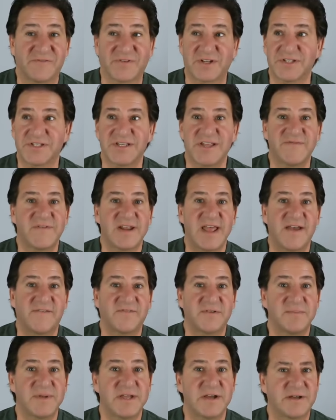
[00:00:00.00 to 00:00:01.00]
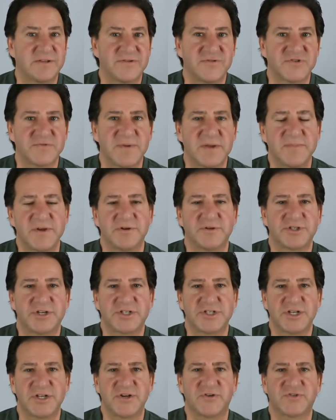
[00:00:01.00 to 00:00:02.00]
Doesn't even have to be others. Maybe you're
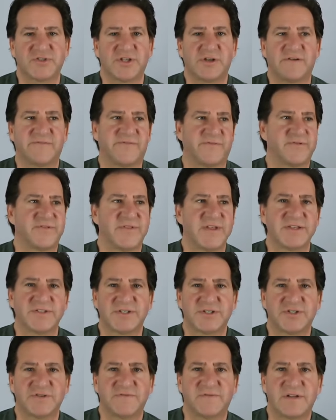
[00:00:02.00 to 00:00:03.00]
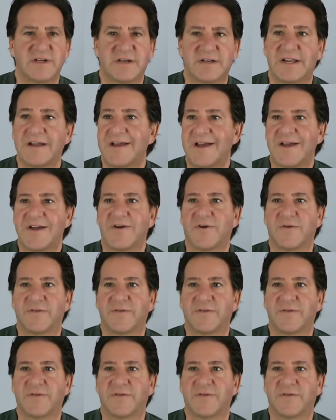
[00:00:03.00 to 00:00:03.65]
judging yourself for things that you've done or